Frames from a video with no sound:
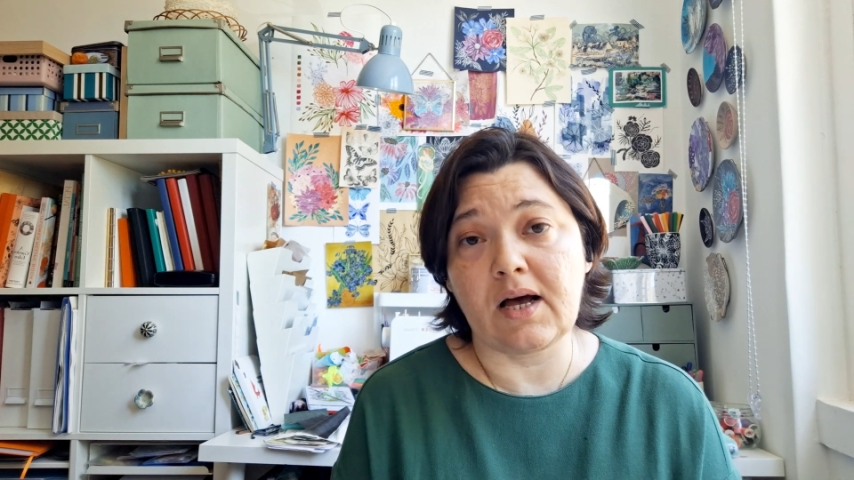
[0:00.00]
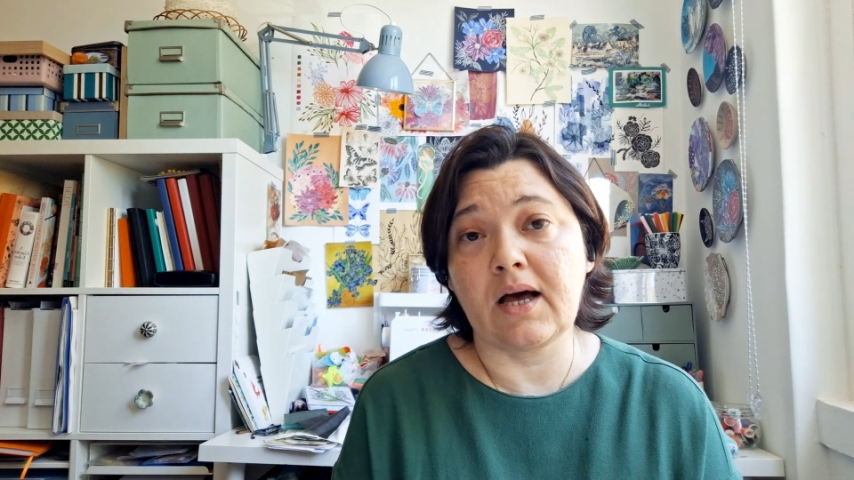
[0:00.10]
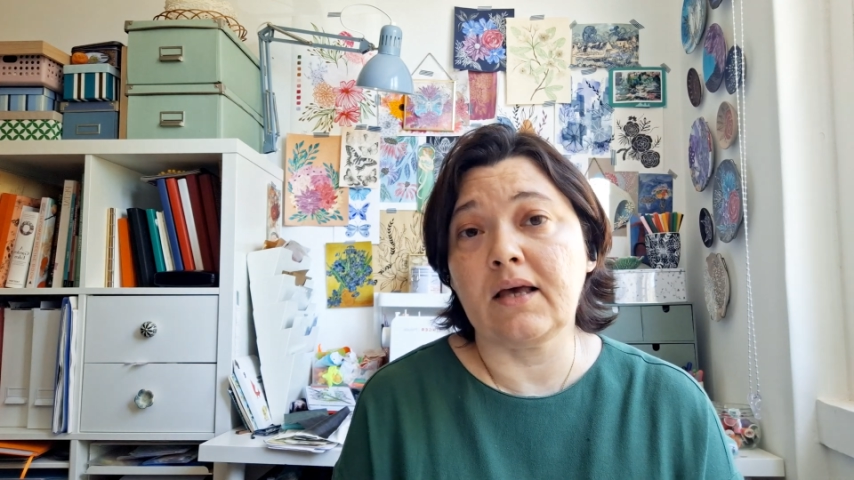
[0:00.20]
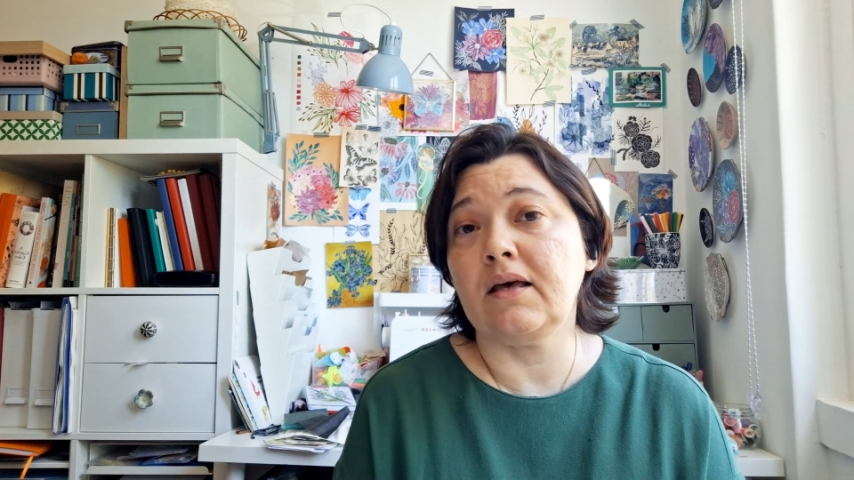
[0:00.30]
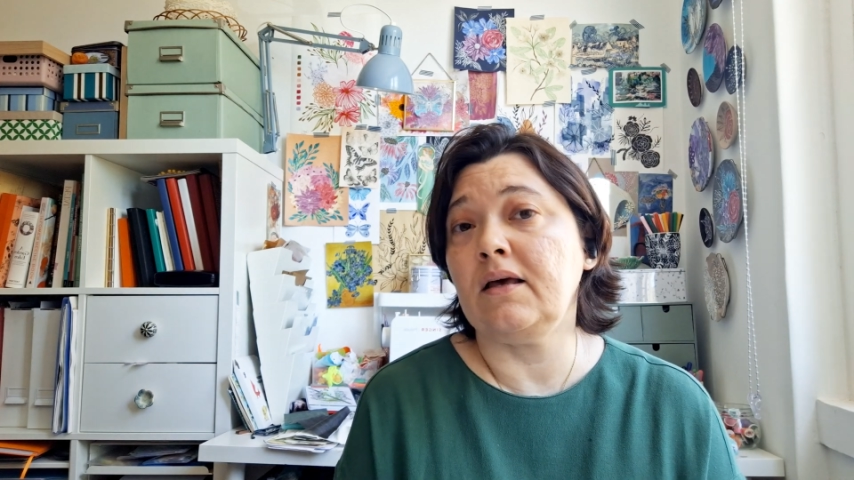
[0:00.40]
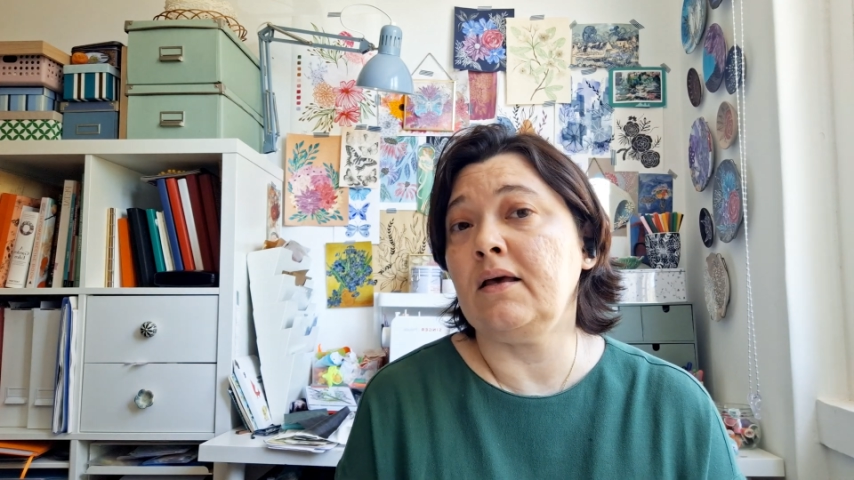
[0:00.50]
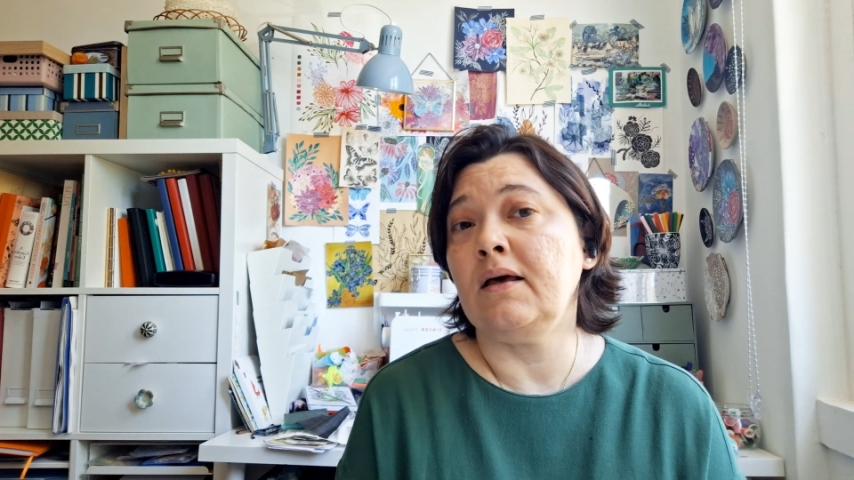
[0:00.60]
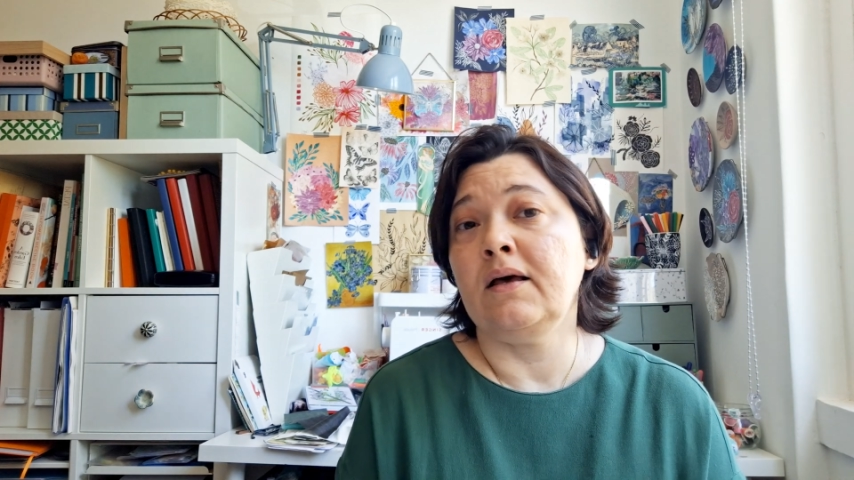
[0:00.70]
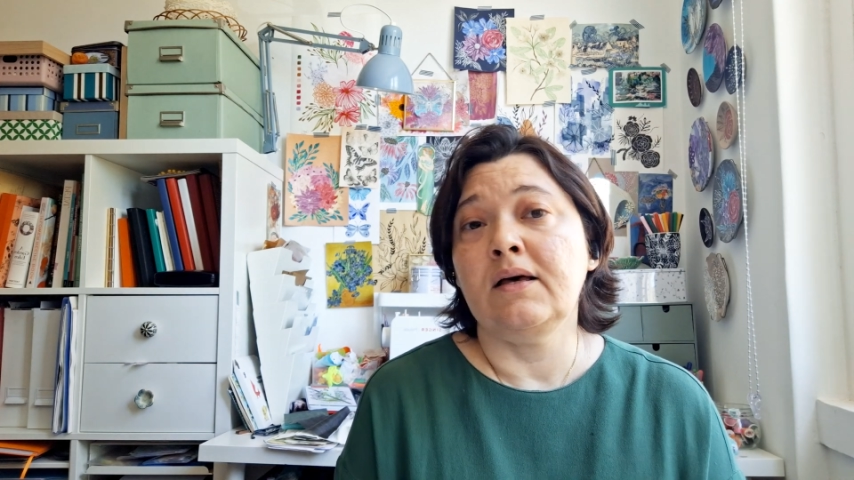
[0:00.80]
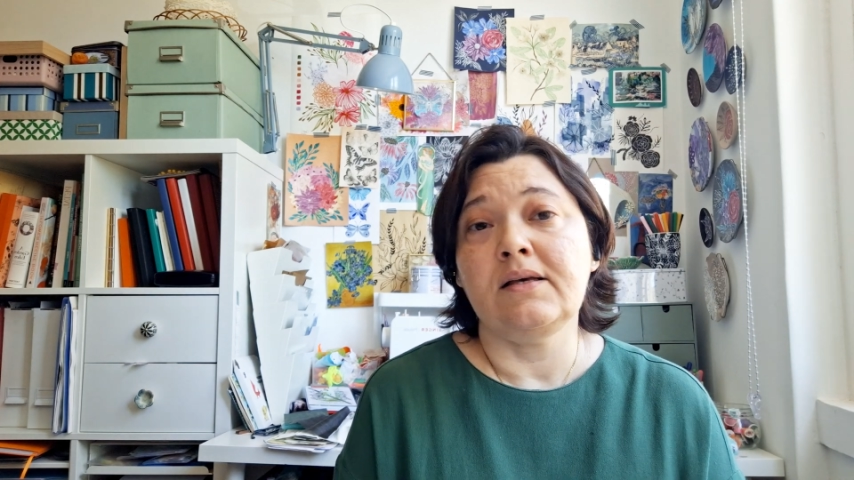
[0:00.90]
I
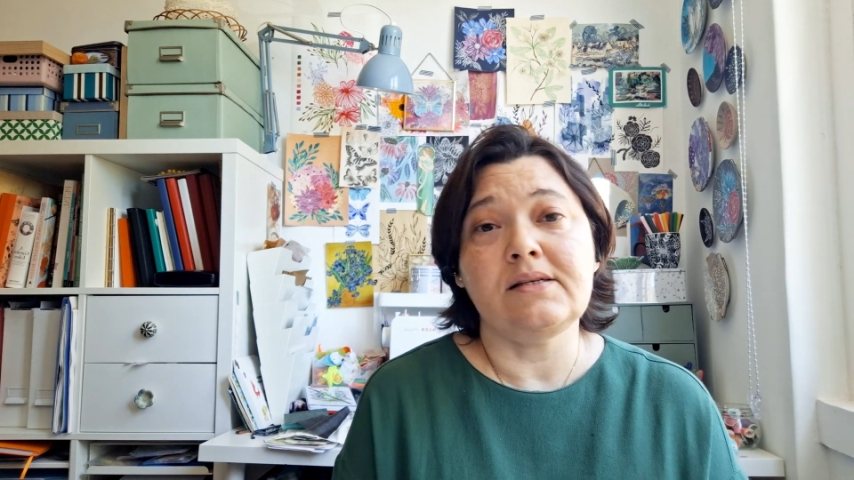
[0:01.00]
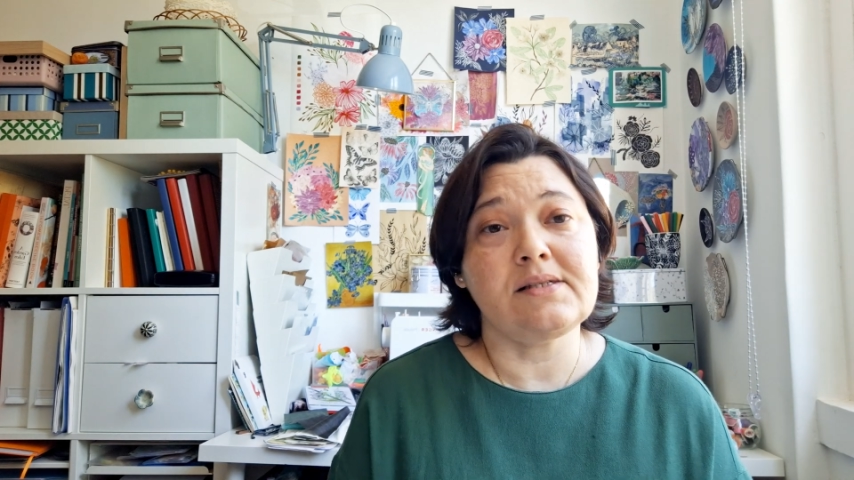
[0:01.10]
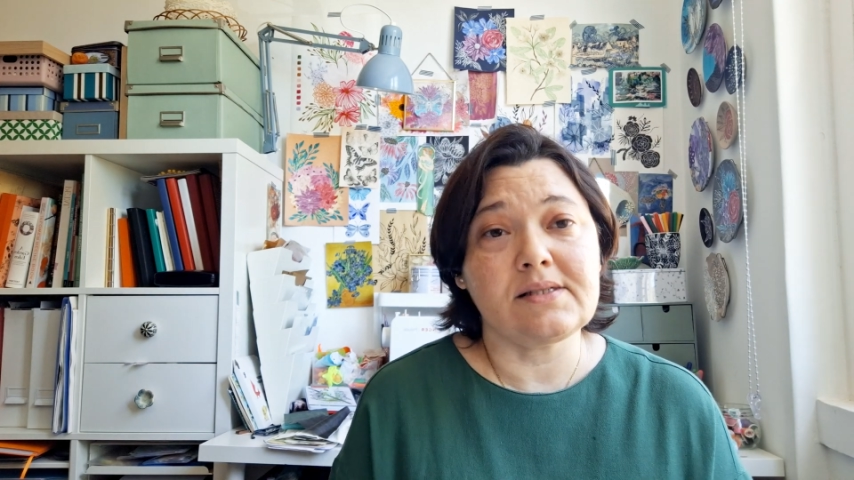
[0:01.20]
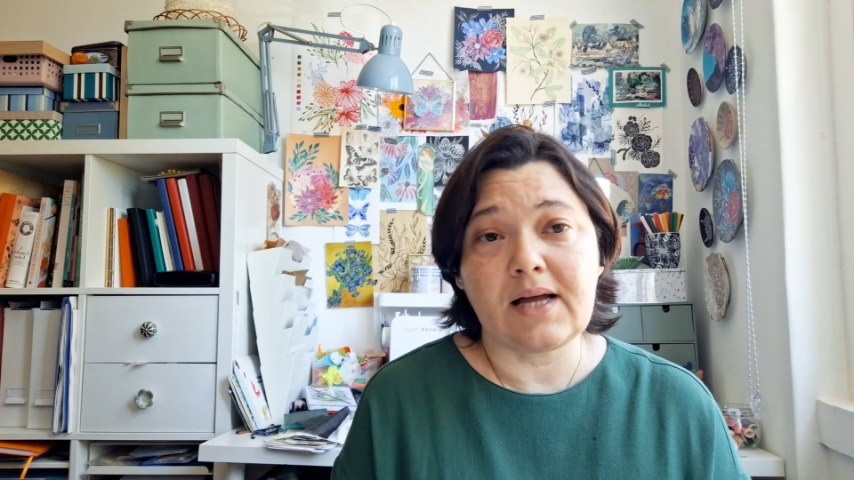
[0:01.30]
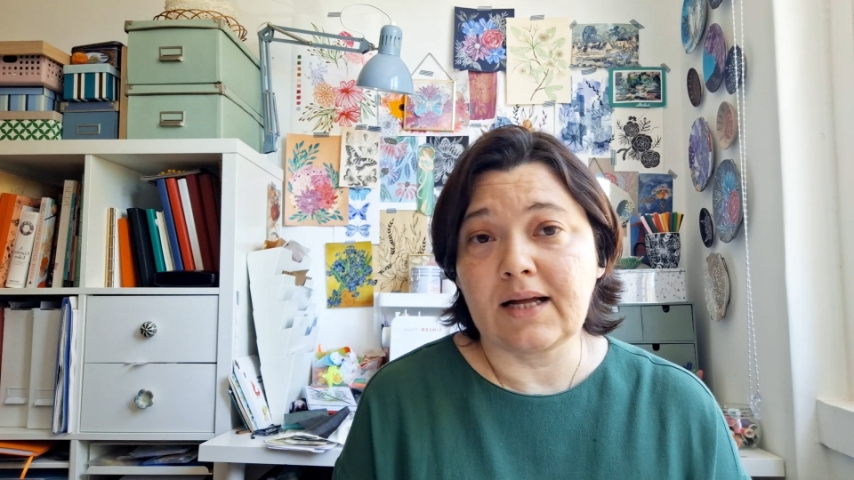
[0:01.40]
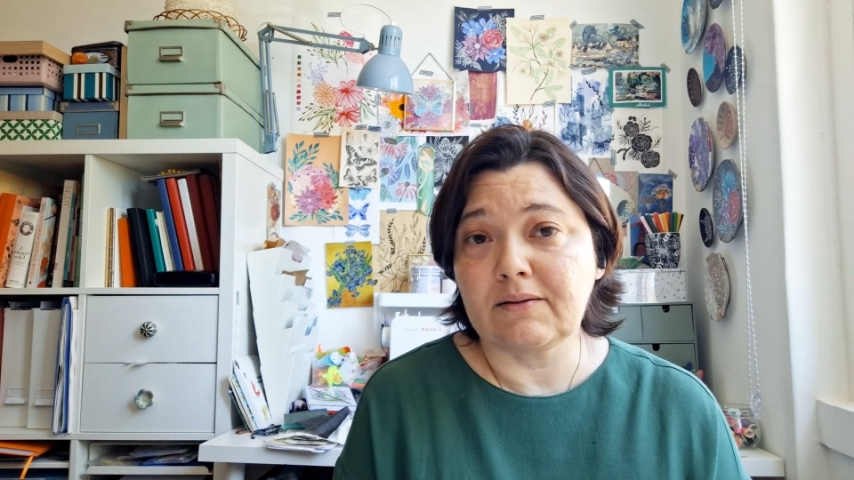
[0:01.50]
start